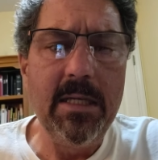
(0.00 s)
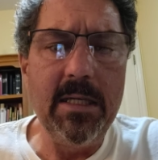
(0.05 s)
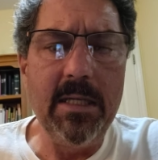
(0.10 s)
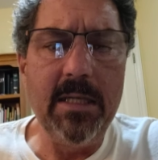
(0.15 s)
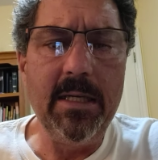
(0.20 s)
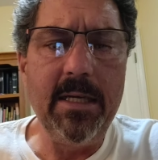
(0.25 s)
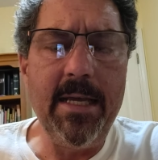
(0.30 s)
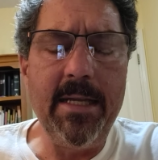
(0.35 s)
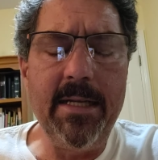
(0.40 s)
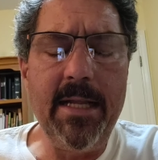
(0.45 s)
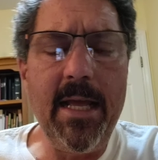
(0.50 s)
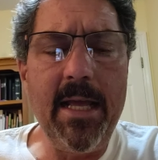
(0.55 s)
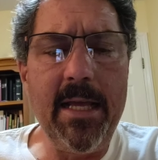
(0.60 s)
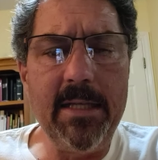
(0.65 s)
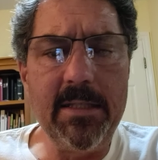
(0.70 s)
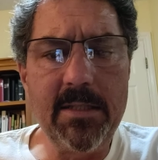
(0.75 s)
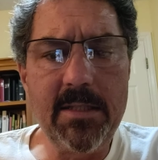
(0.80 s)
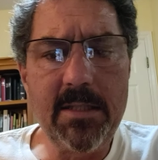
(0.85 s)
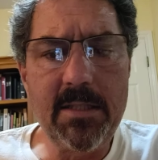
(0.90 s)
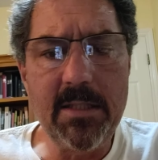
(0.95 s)
uh, and
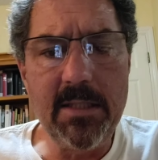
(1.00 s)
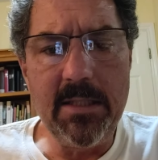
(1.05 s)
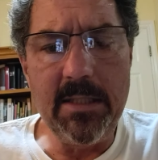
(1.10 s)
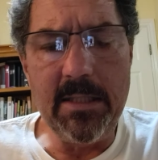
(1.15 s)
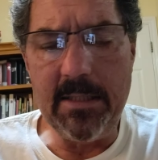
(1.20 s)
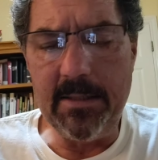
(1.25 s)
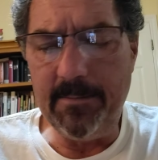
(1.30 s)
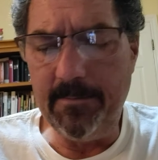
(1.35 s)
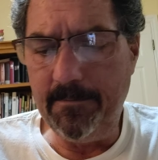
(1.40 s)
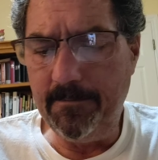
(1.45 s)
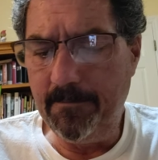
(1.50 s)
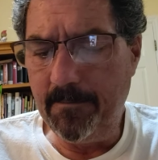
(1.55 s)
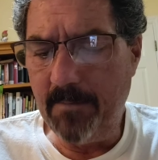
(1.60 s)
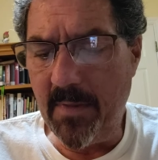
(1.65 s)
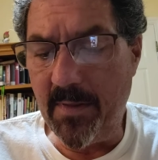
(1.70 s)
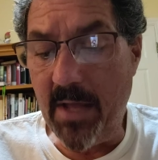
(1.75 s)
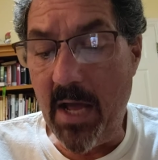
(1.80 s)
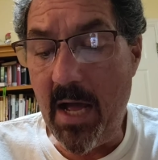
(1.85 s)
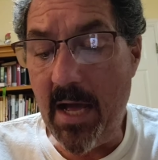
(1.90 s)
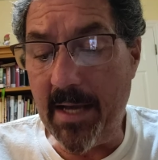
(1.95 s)
as um,
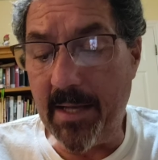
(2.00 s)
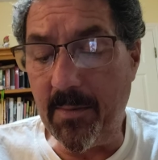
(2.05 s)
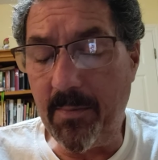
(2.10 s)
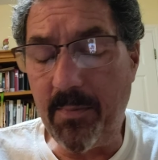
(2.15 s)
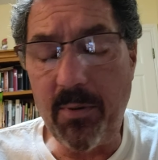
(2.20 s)
the high